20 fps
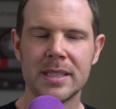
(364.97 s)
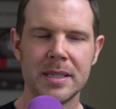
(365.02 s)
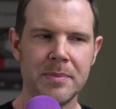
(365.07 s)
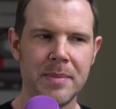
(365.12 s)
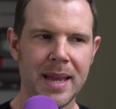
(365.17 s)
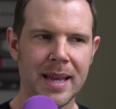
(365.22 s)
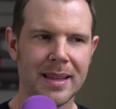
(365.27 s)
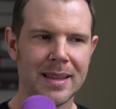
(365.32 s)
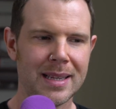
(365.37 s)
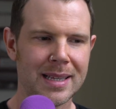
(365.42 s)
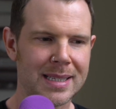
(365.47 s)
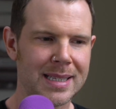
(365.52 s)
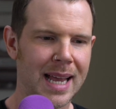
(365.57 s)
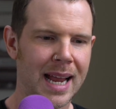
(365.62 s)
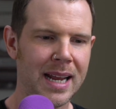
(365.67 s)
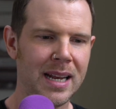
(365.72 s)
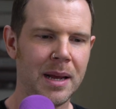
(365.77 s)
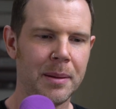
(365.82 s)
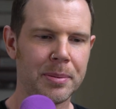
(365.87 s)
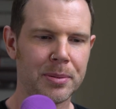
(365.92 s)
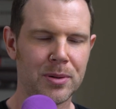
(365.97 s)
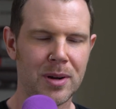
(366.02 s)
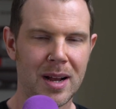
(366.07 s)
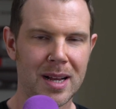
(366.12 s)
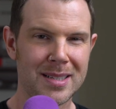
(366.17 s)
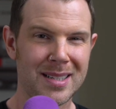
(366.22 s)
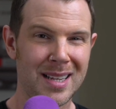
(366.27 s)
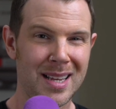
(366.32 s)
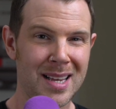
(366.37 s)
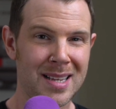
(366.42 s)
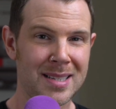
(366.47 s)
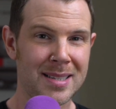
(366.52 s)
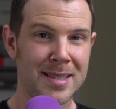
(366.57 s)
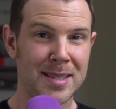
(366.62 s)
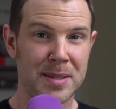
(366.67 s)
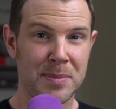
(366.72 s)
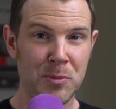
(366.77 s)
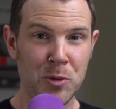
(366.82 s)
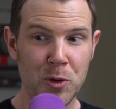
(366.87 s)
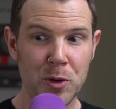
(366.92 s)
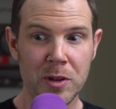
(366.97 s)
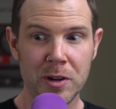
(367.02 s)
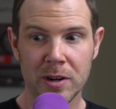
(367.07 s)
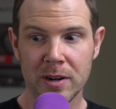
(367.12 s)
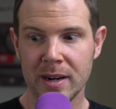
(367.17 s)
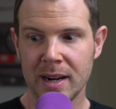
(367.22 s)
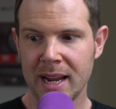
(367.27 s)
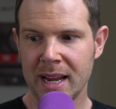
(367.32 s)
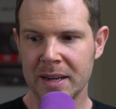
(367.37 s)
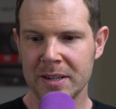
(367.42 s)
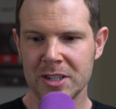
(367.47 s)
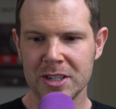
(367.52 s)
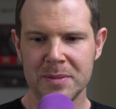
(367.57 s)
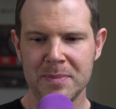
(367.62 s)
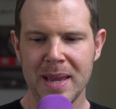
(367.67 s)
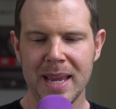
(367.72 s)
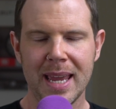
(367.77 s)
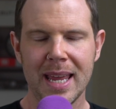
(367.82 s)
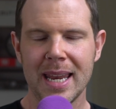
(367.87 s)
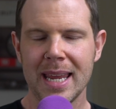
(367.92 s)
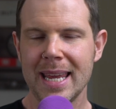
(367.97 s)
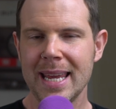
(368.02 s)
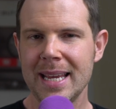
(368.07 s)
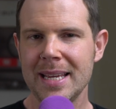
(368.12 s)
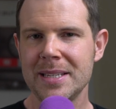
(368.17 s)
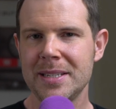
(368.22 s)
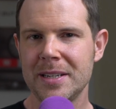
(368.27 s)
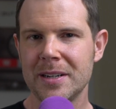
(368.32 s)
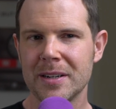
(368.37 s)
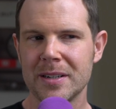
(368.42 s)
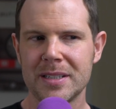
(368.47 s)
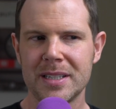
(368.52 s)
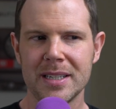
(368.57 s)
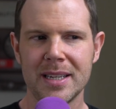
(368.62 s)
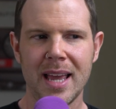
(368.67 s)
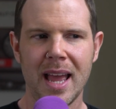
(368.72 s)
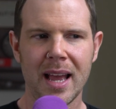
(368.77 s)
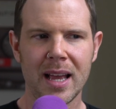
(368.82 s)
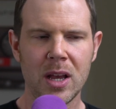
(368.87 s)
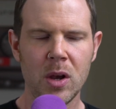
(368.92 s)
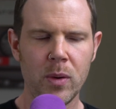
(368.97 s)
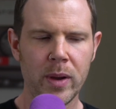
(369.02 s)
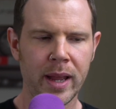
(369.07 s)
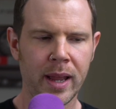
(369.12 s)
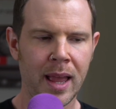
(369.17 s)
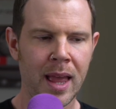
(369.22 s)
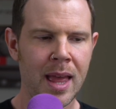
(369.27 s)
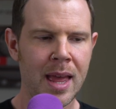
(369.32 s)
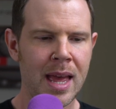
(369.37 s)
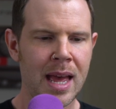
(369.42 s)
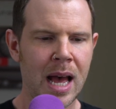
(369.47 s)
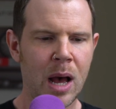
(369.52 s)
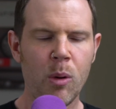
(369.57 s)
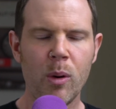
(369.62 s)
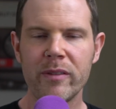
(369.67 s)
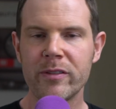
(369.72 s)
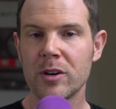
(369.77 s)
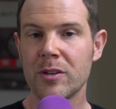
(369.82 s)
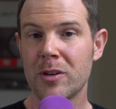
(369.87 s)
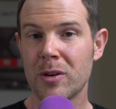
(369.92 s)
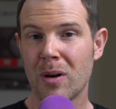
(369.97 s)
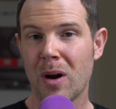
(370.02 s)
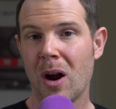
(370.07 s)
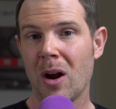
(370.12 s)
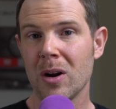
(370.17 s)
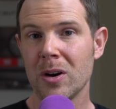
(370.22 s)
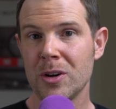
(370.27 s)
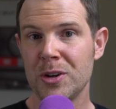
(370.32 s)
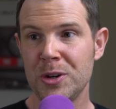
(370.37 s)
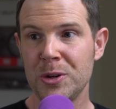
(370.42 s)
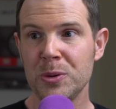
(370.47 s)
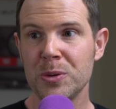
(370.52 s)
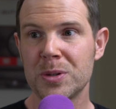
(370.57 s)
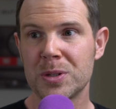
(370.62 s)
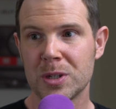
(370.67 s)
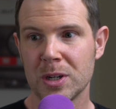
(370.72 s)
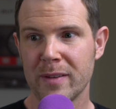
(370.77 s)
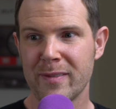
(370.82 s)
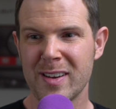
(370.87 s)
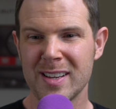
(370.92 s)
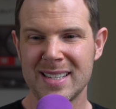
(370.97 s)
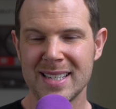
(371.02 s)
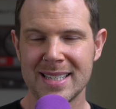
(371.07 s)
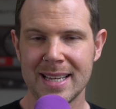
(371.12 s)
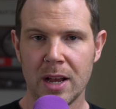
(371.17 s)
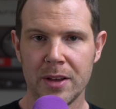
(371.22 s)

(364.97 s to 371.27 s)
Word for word: to make the sign up process smoother and just make it easier to get going. However, there are new services